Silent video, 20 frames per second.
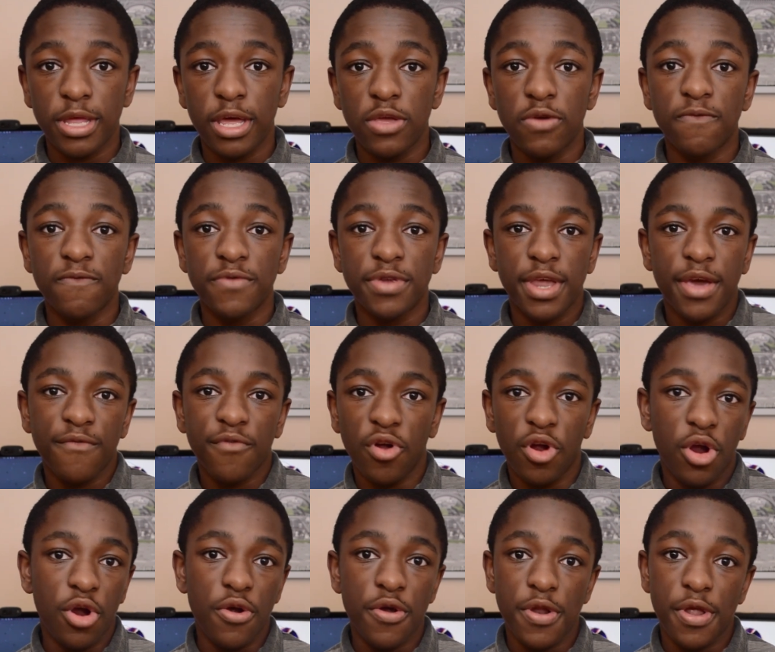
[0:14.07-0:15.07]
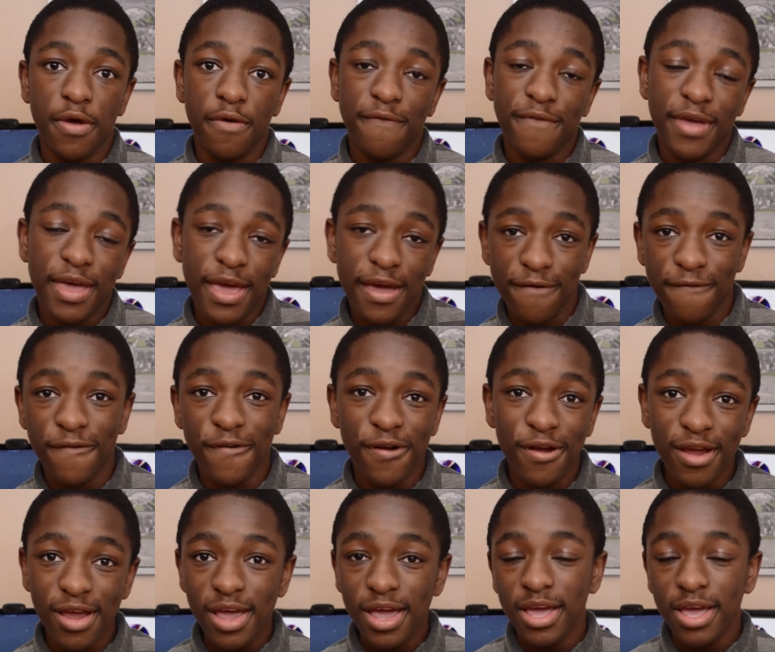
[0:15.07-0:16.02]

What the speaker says: that you've never heard of, ever.